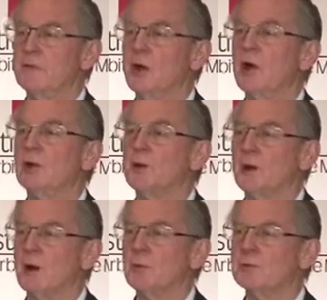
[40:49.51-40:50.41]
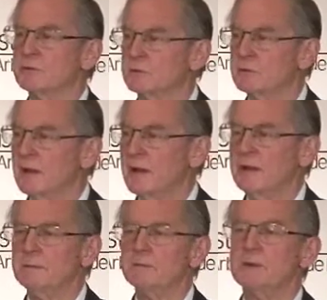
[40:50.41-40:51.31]
non-arbitral
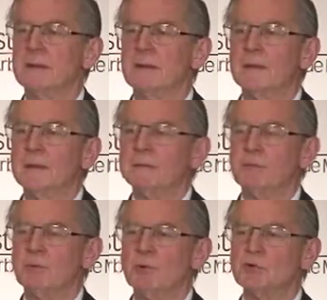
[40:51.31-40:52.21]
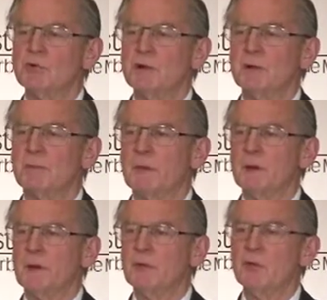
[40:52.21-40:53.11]
claims? Supposing
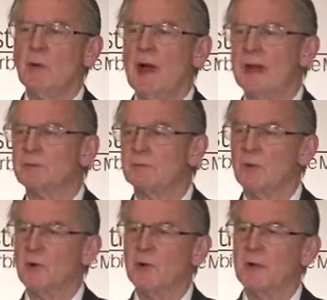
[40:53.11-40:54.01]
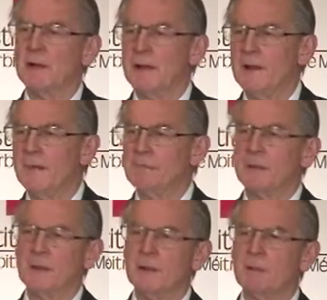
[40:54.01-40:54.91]
you act for
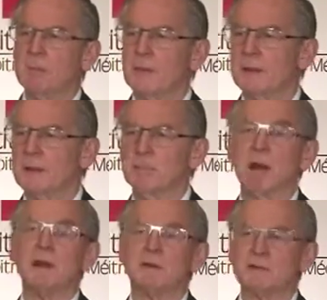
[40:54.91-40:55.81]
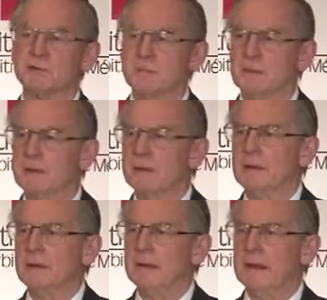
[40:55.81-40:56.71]
Blake's,
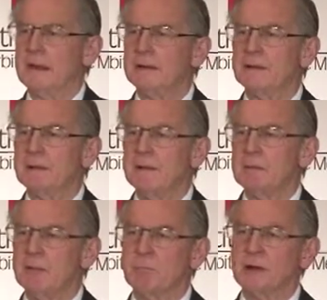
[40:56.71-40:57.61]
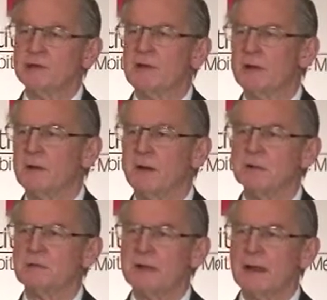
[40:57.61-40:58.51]
and Blake's had a
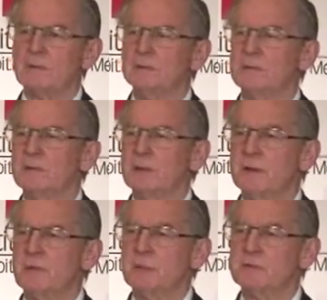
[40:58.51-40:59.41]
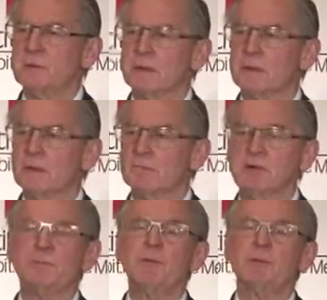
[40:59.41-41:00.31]
contract with a
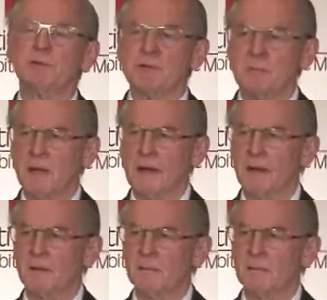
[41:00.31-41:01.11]
computer supplier,